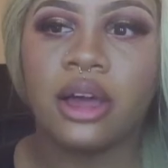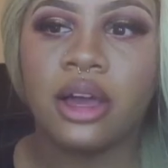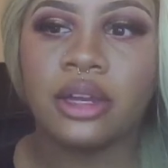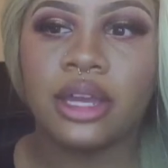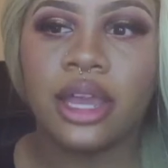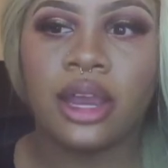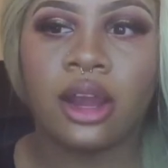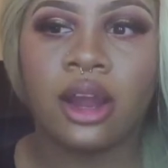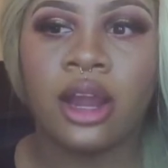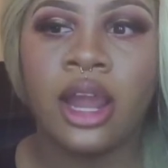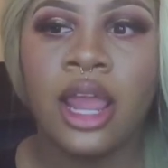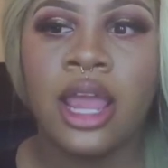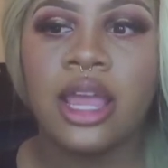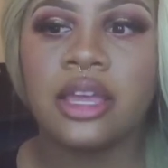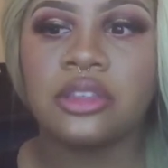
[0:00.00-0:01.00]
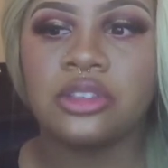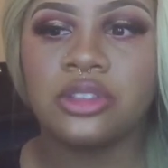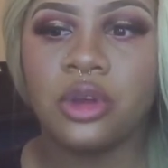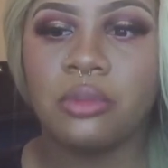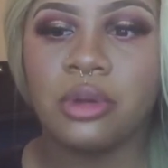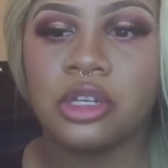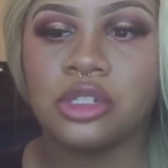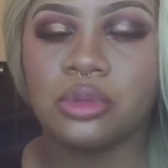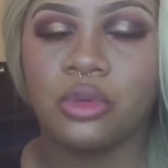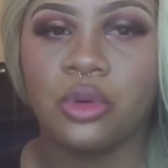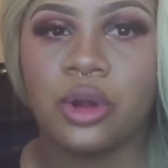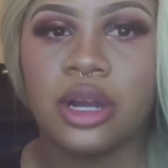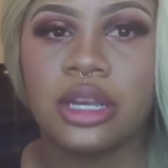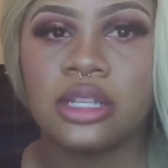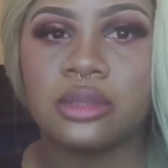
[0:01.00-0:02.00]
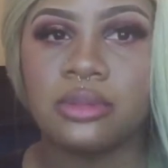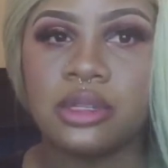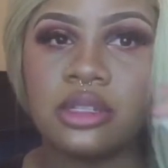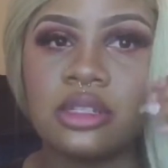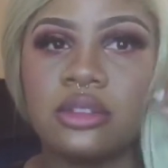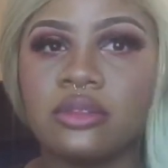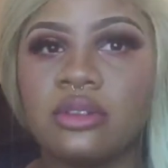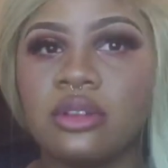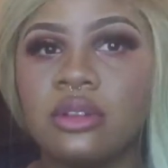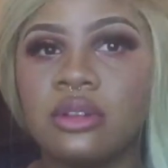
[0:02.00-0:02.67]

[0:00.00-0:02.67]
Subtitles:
blonde hair is so much more expensive.